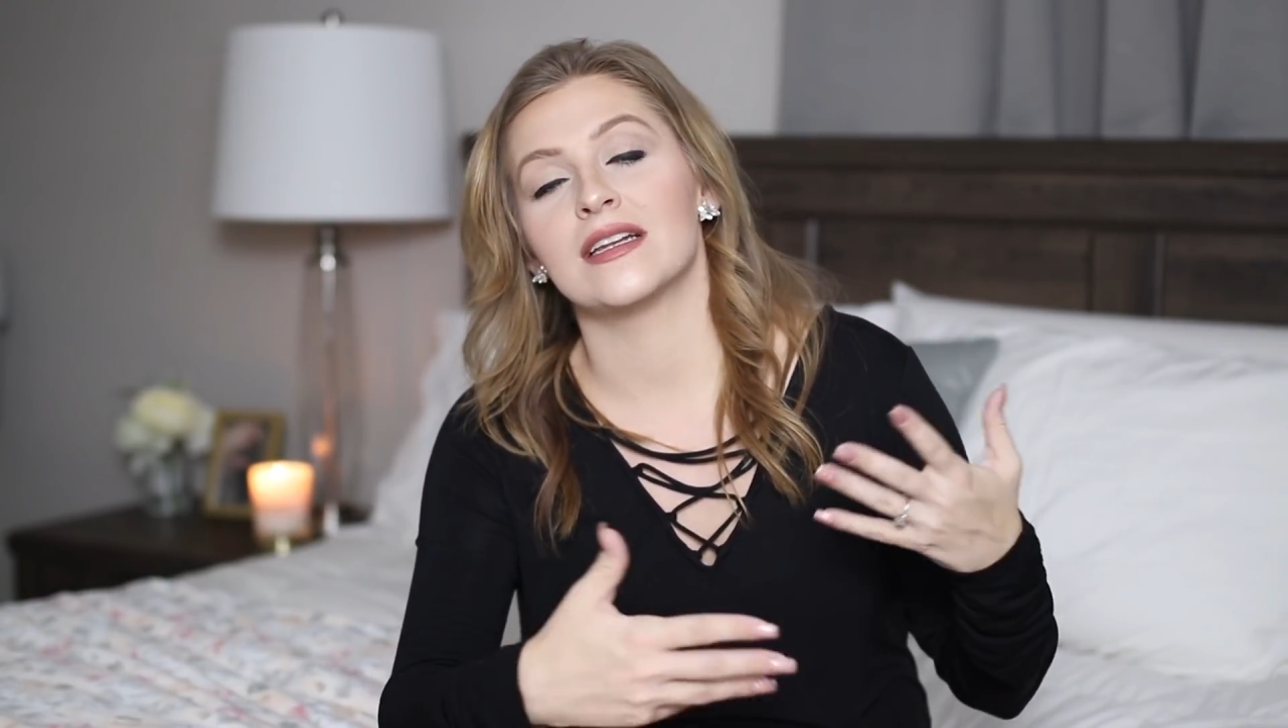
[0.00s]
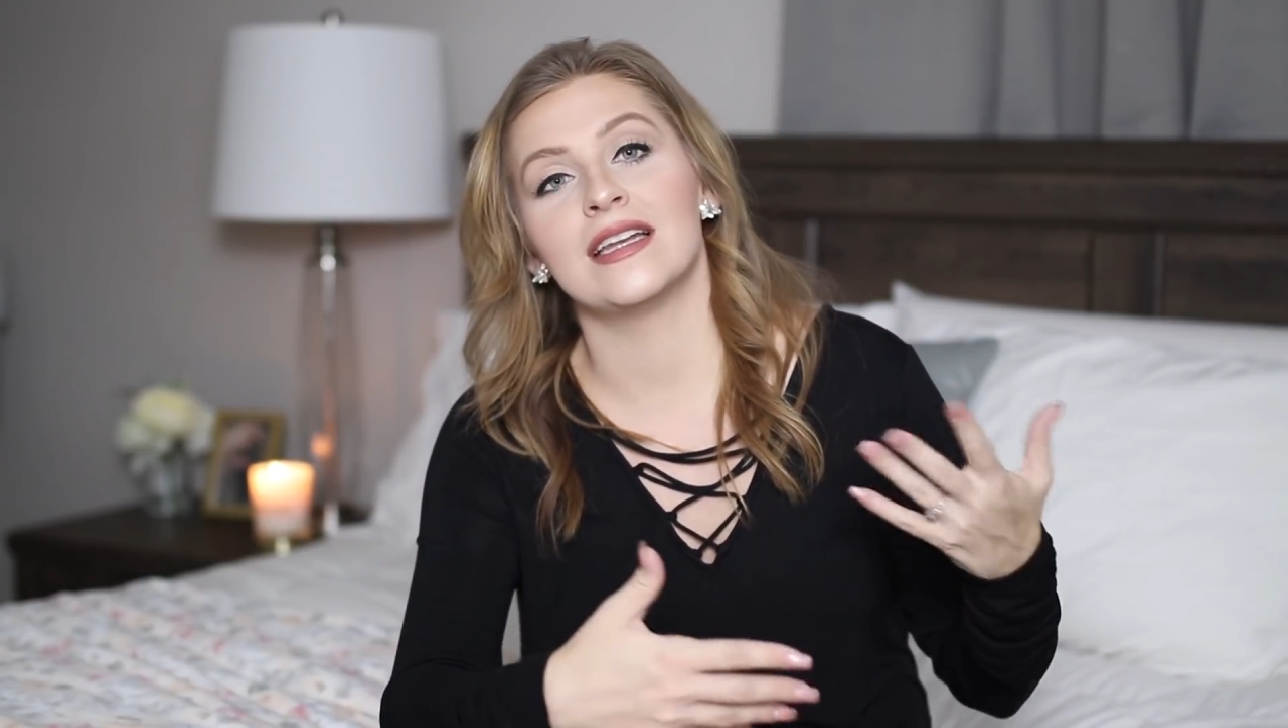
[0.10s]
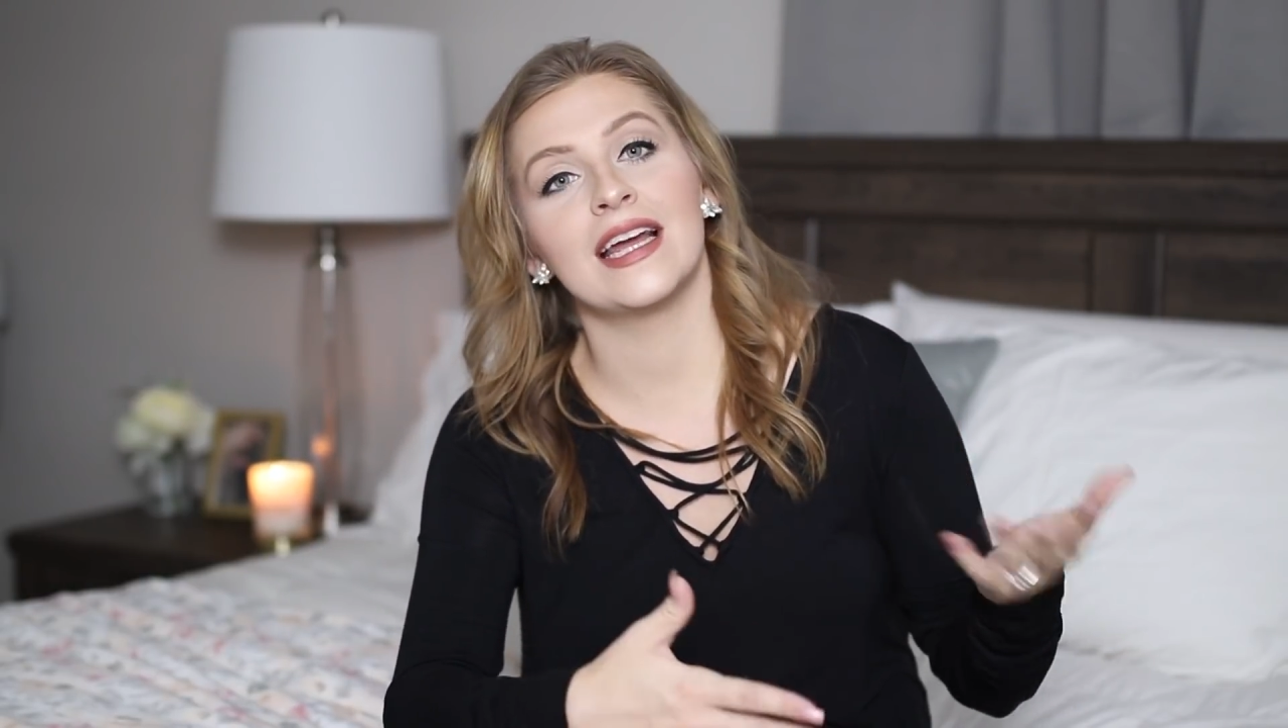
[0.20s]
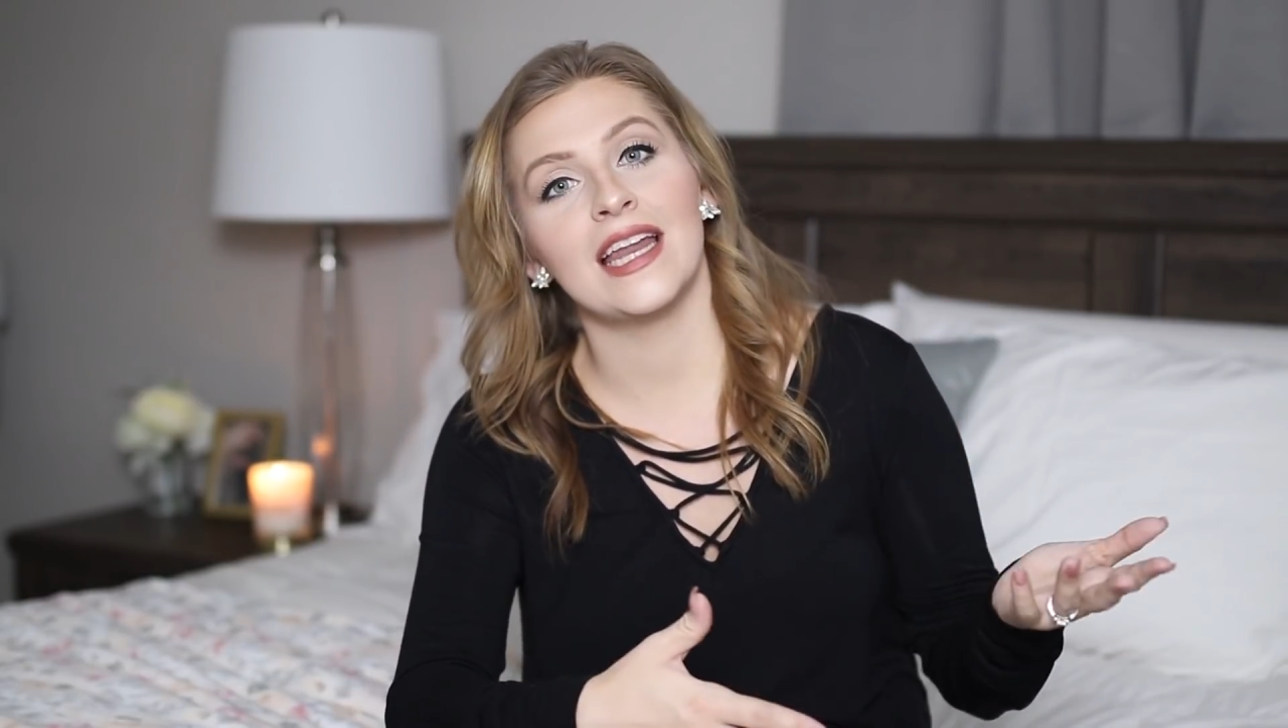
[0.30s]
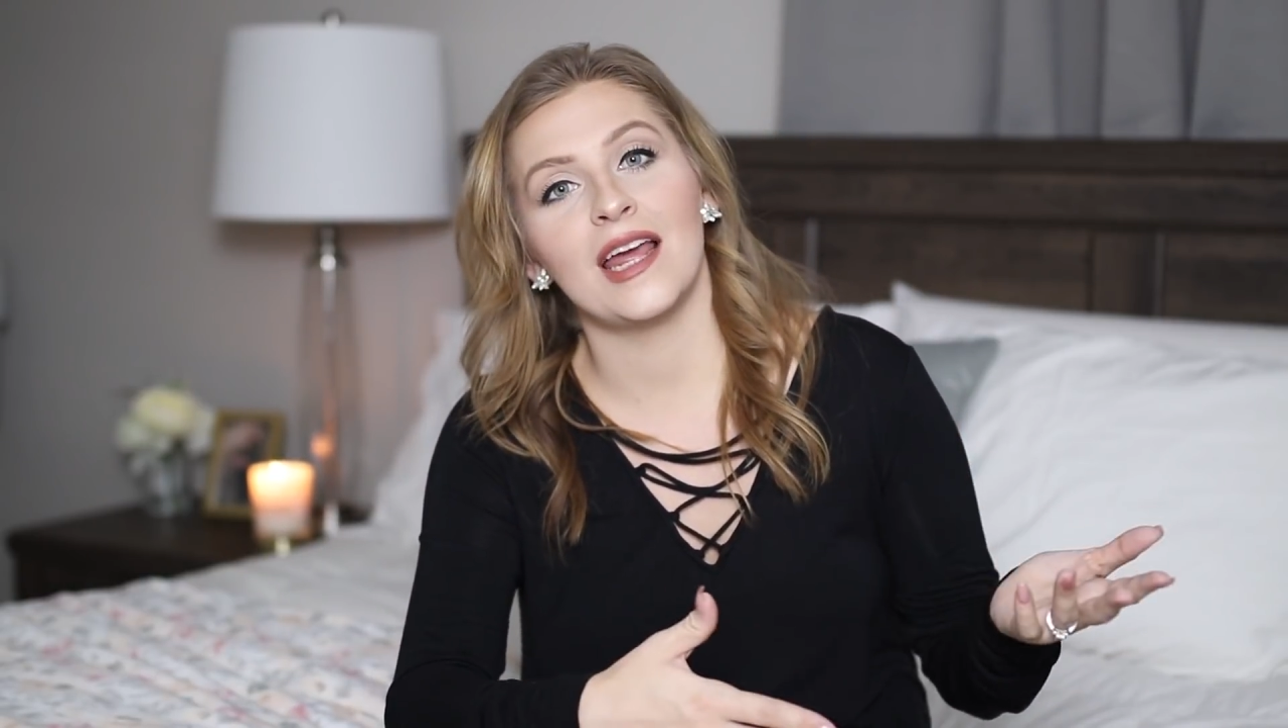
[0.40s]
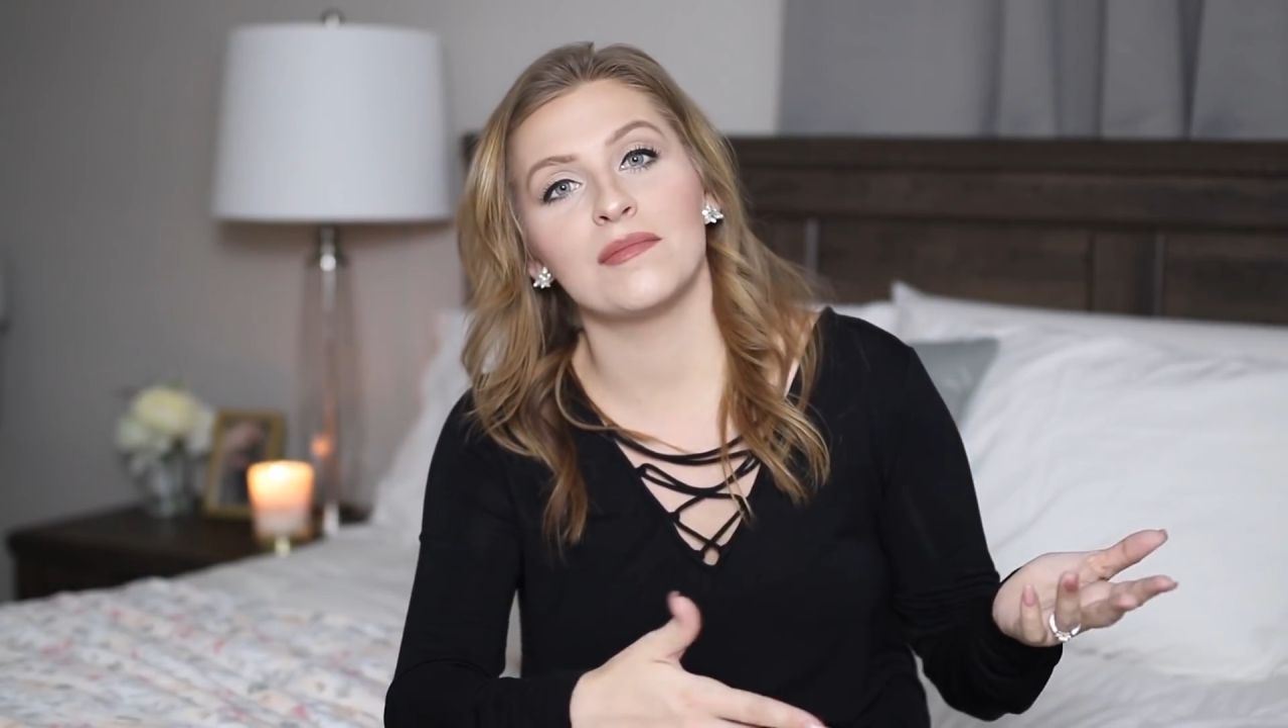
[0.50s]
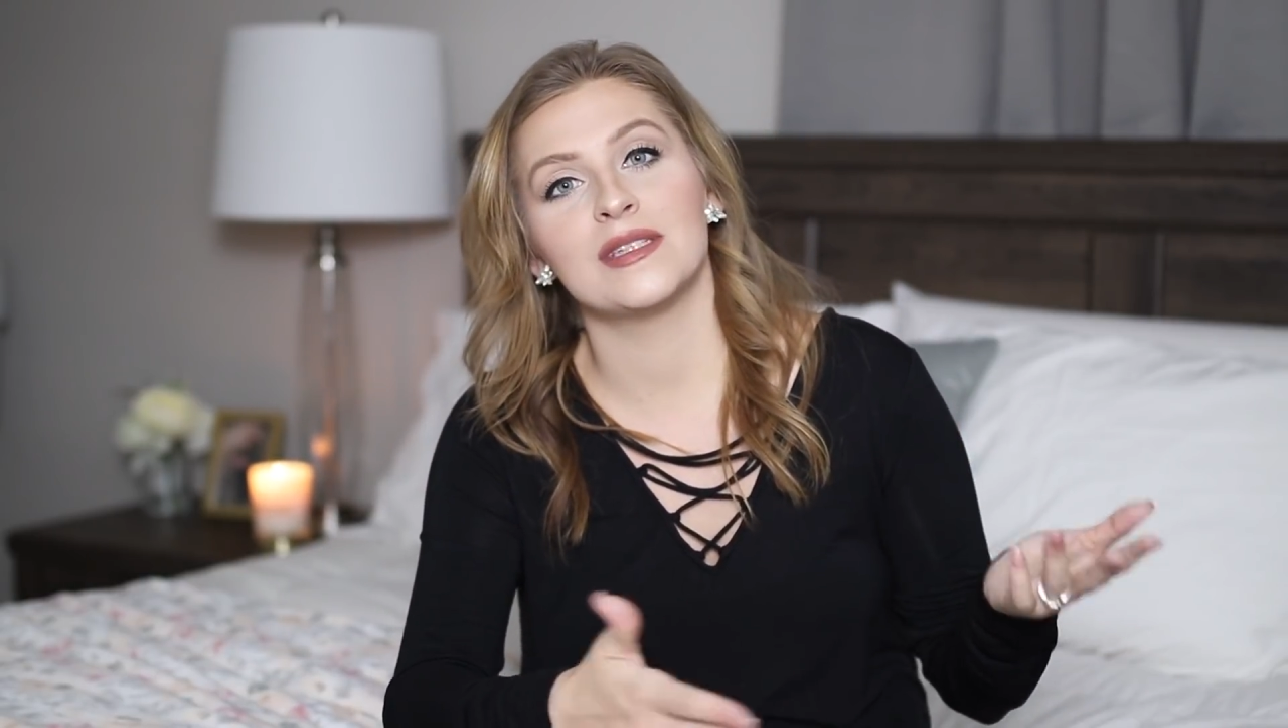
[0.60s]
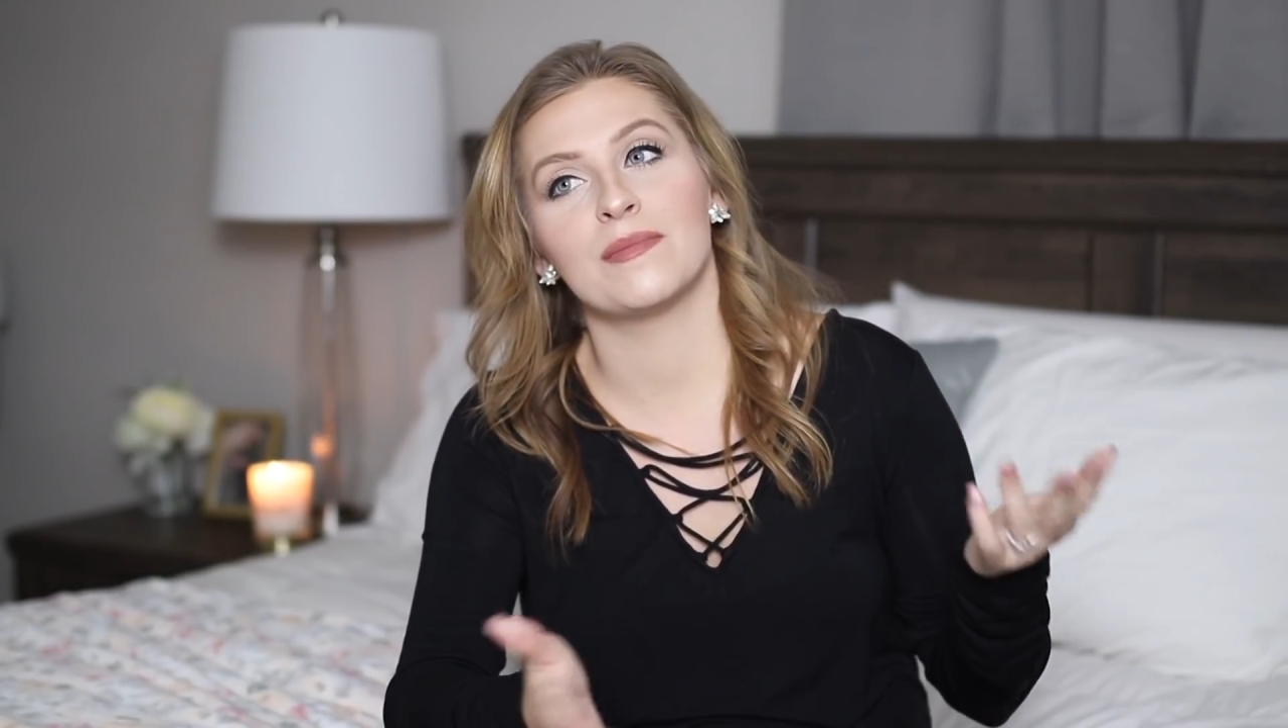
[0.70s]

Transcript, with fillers: nicknames,